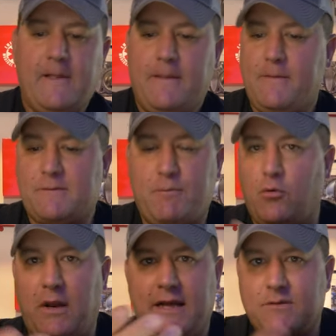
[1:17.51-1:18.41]
The
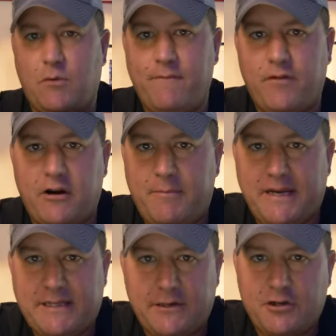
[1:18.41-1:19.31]
spool has one very
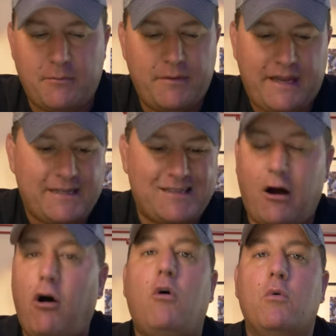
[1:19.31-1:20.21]
basic job, and that's to
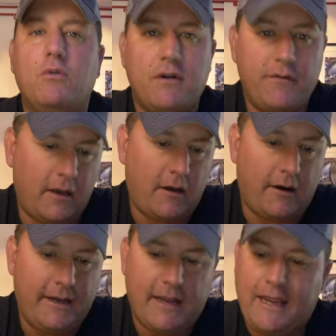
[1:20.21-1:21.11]
hold the
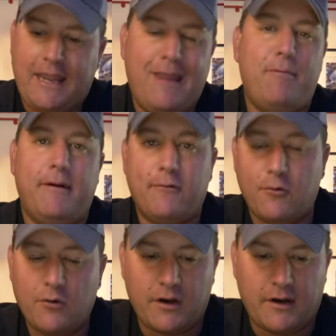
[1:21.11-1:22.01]
line and keep it
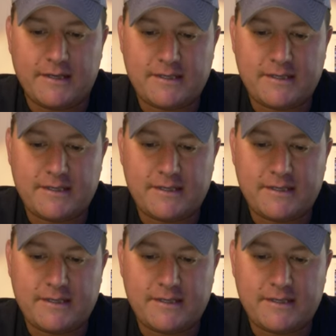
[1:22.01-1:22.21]
organized.